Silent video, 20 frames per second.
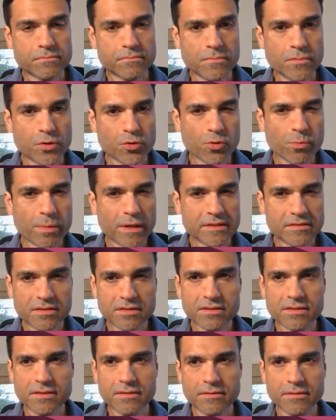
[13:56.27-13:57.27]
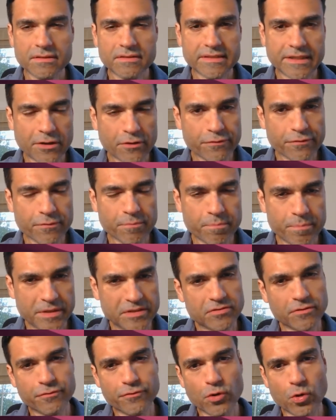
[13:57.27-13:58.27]
robust set of
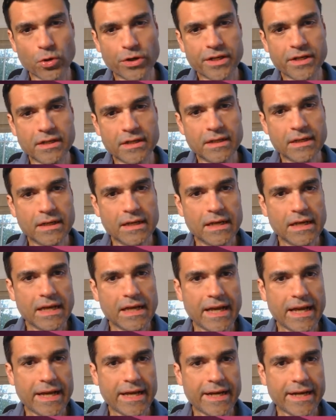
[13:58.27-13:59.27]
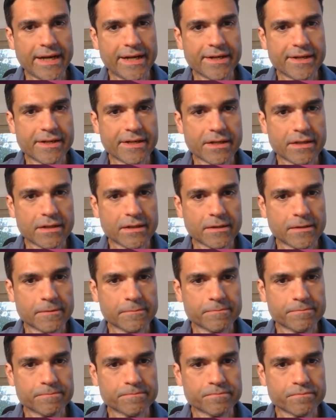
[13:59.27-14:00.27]
piece of code. And
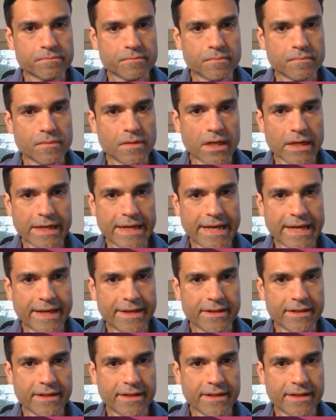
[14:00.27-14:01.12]
again,